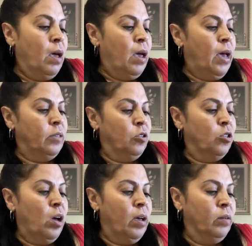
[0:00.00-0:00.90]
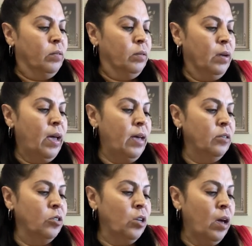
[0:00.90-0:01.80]
as a child. As
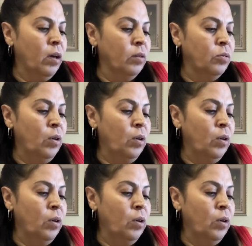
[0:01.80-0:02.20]
a child,